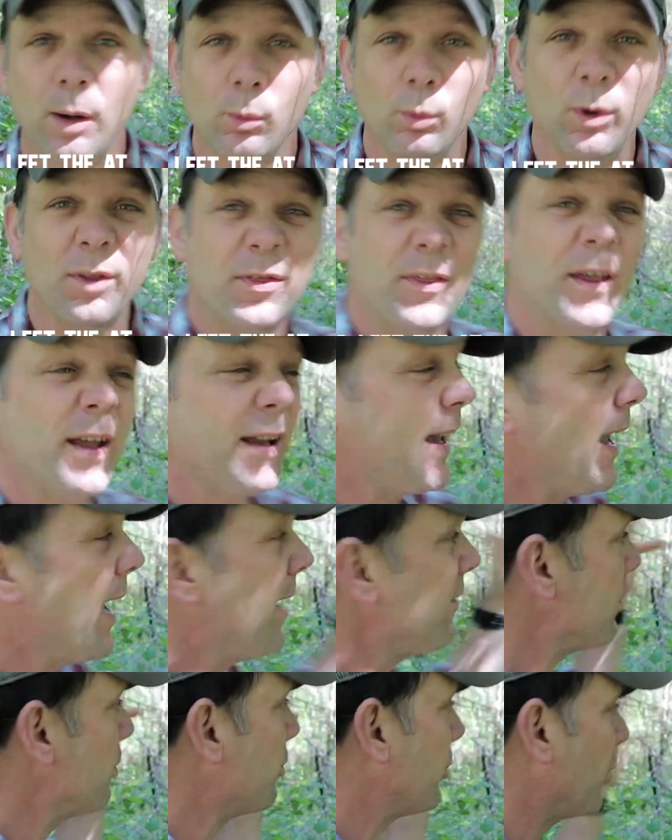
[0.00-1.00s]
And with thick,
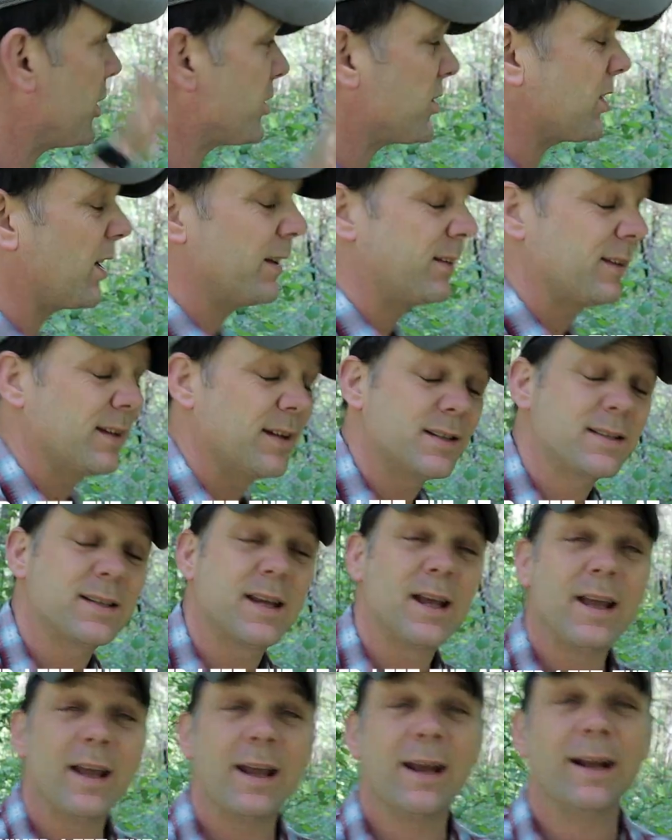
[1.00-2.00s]
heavy brush like this,
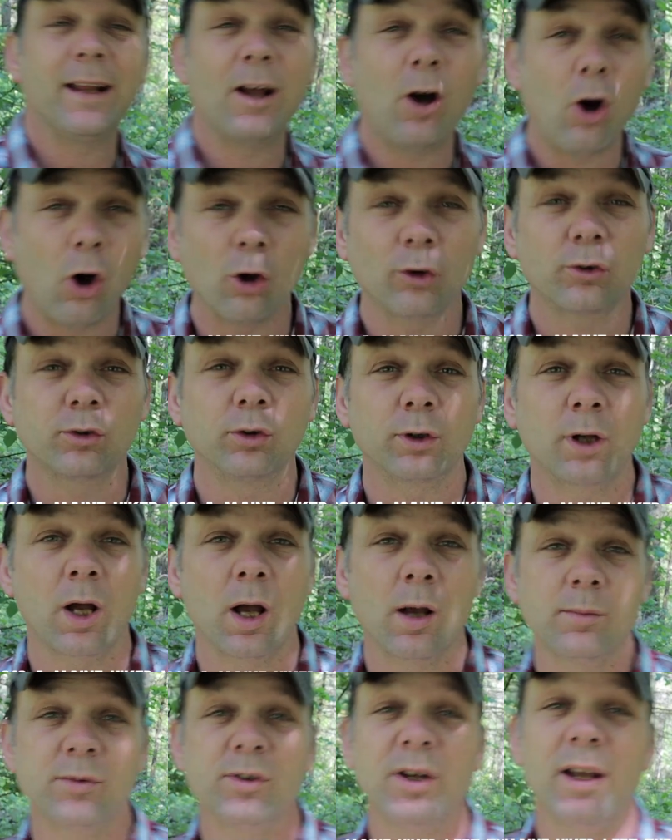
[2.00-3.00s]
it also
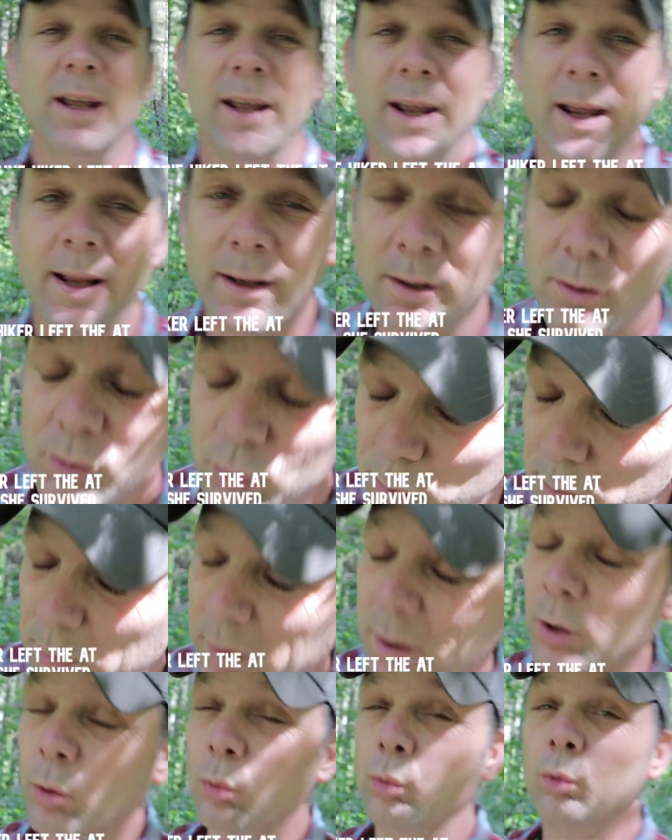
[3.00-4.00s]
comes in as
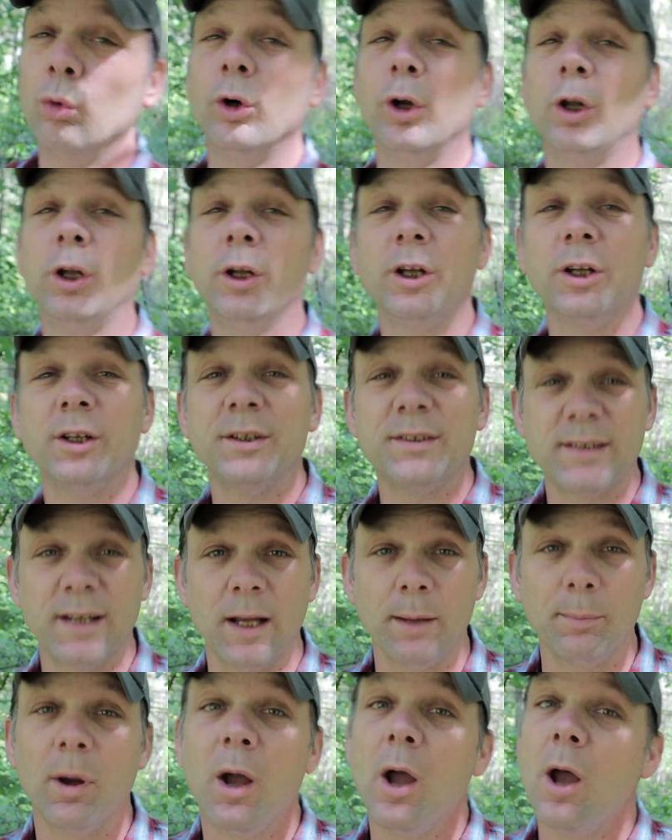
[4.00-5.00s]
being a really good
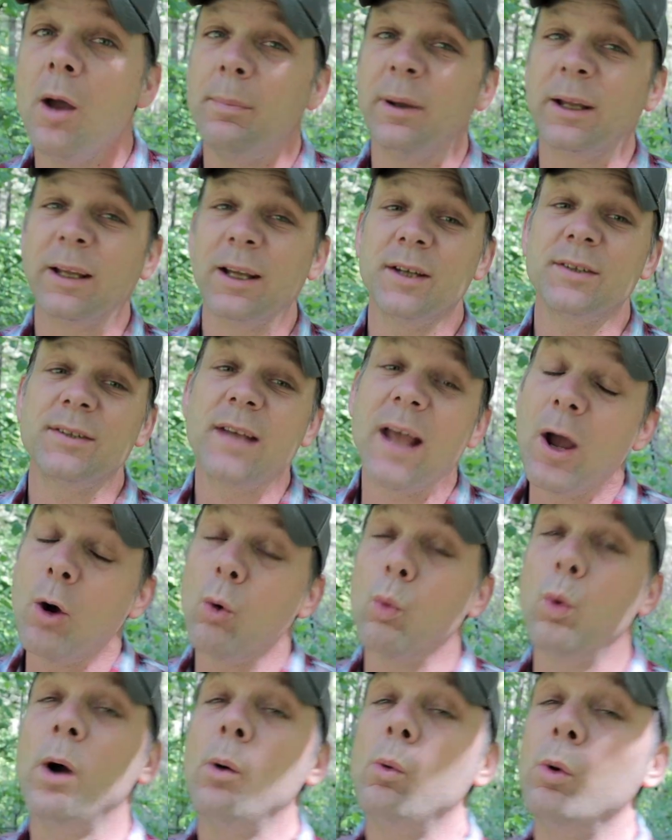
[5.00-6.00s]
tip, because
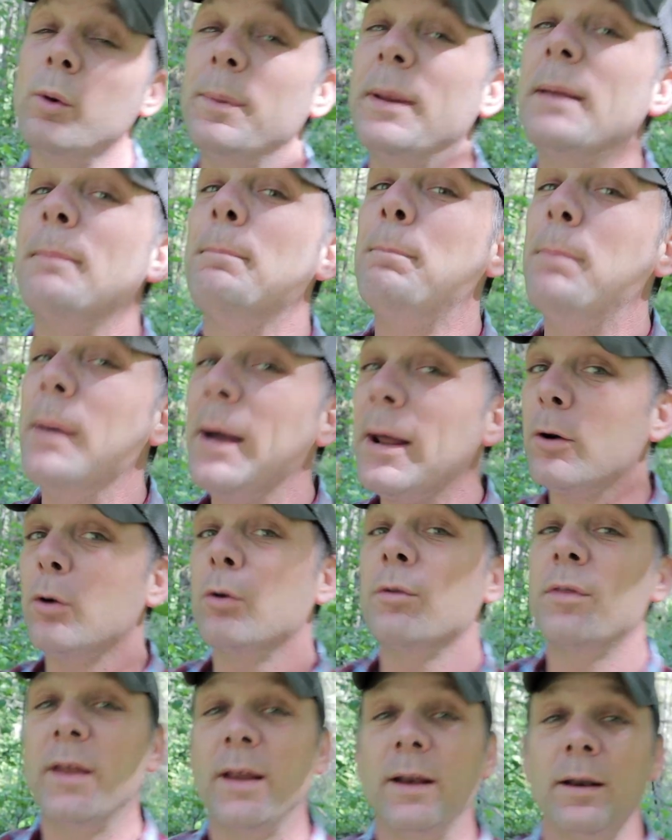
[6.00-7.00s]
what would be
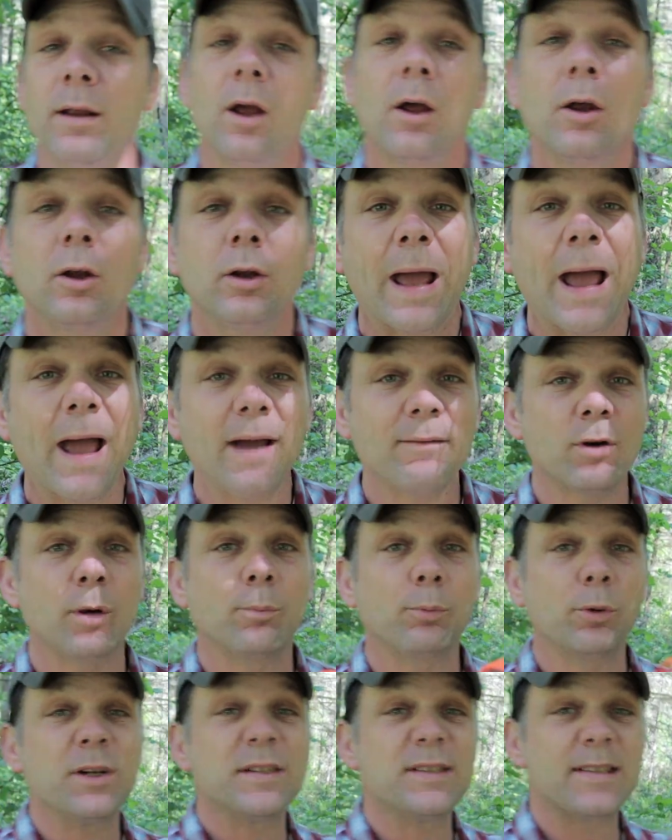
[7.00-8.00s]
better than having a
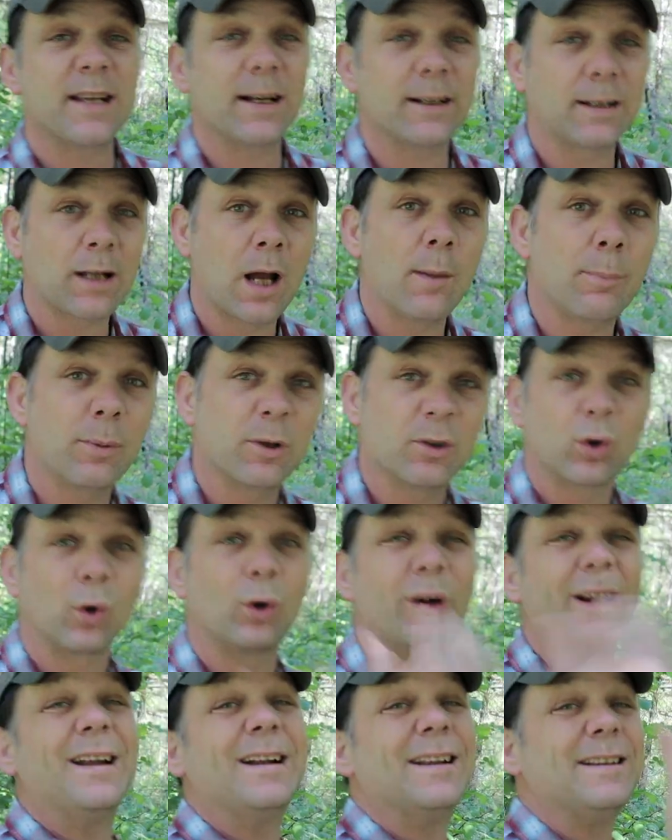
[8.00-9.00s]
preset compass,
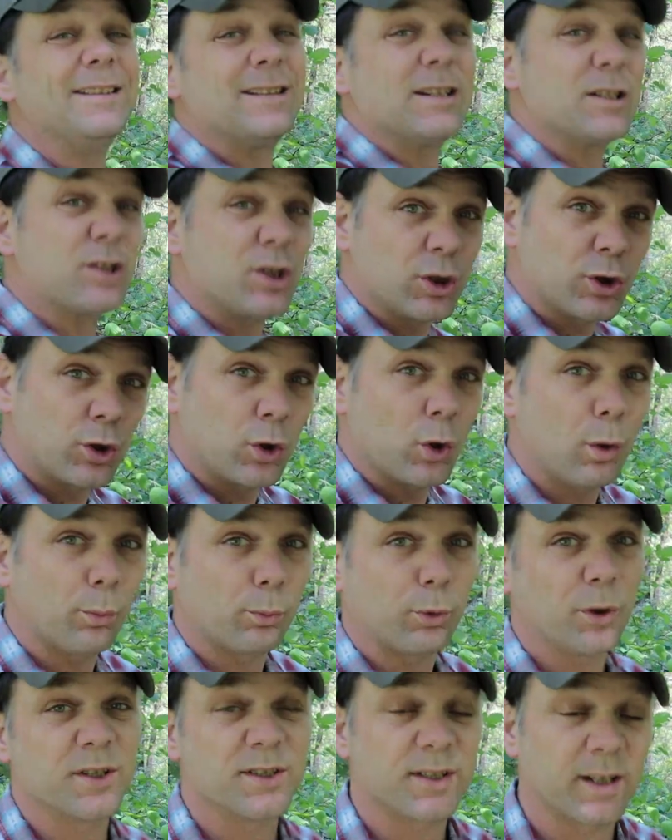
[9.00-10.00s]
or in addition to a
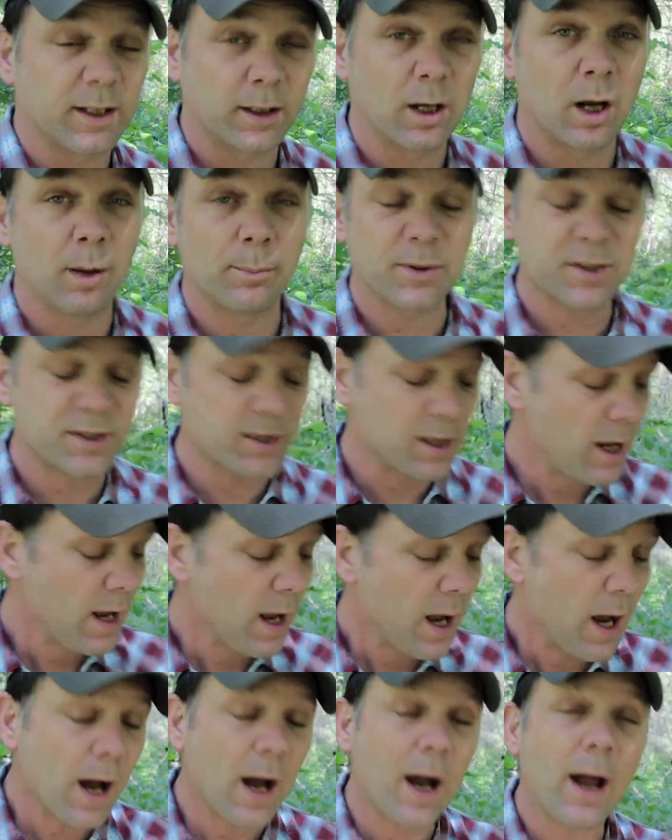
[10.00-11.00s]
preset compass,
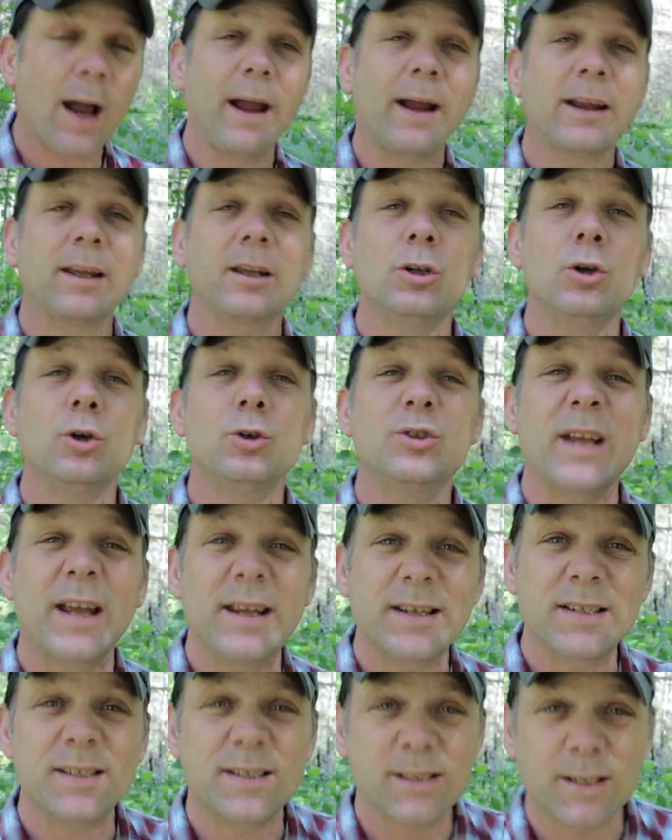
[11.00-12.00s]
I can use
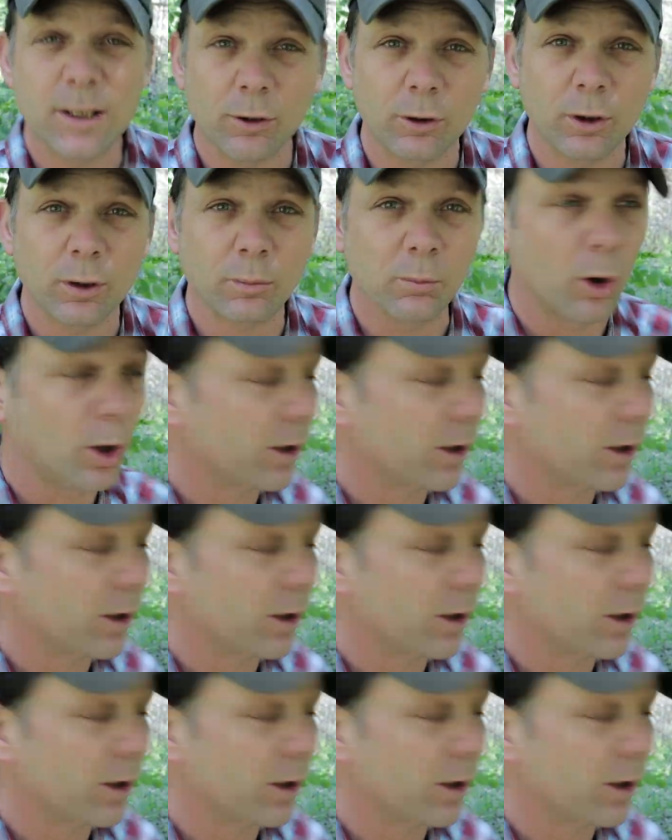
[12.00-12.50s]
a steering